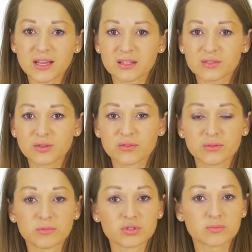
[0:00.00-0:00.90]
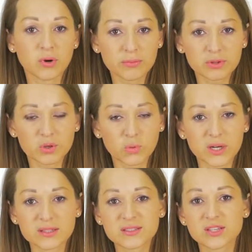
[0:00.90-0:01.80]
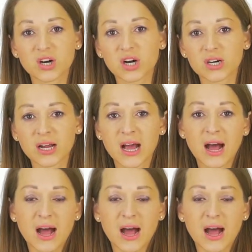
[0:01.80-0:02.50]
and two of the most popular ones are